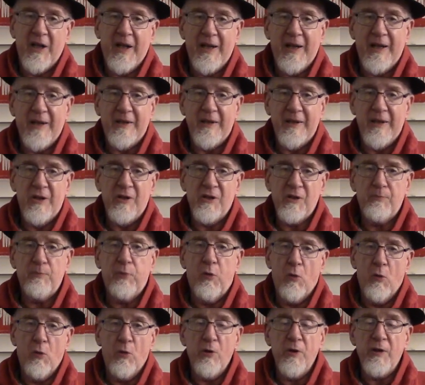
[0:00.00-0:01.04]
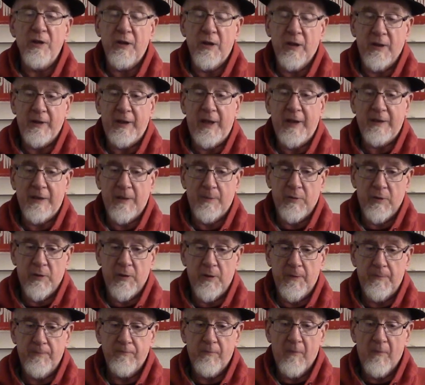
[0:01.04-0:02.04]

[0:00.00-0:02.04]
and is porn collectible?